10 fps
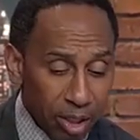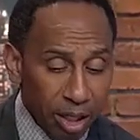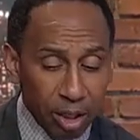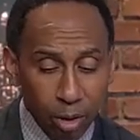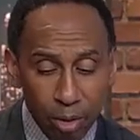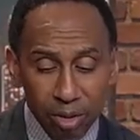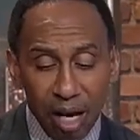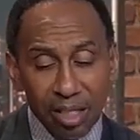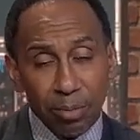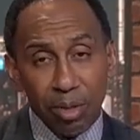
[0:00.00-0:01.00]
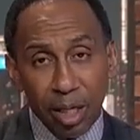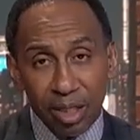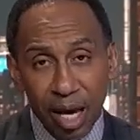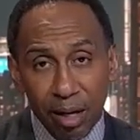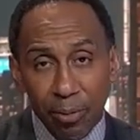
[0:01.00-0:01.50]
San Antonio's got some young
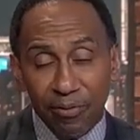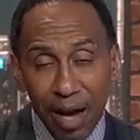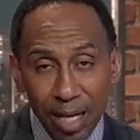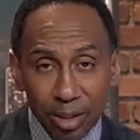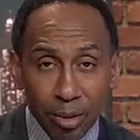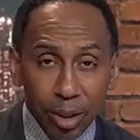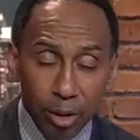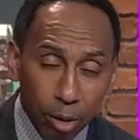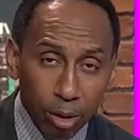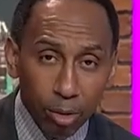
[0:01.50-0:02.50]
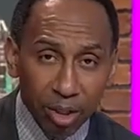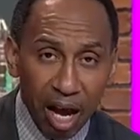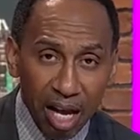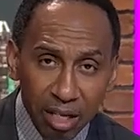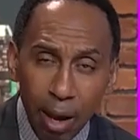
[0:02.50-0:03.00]
talent with Vassell and all of those
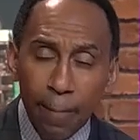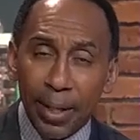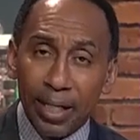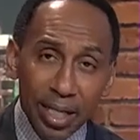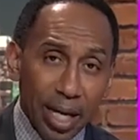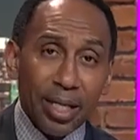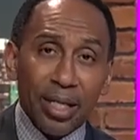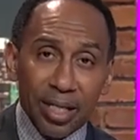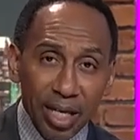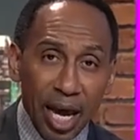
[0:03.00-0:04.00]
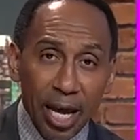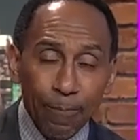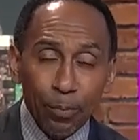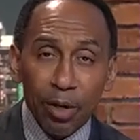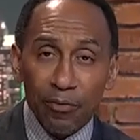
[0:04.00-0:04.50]
guys, but at the end of the day,
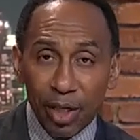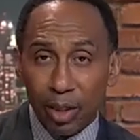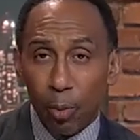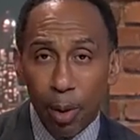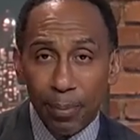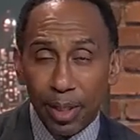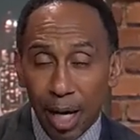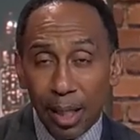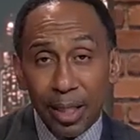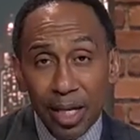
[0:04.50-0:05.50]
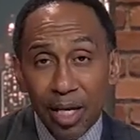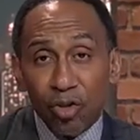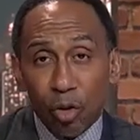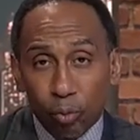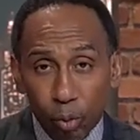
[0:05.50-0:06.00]
Victor Wembanyama
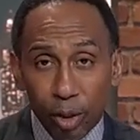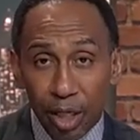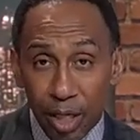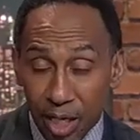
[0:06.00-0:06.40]
is a rookie.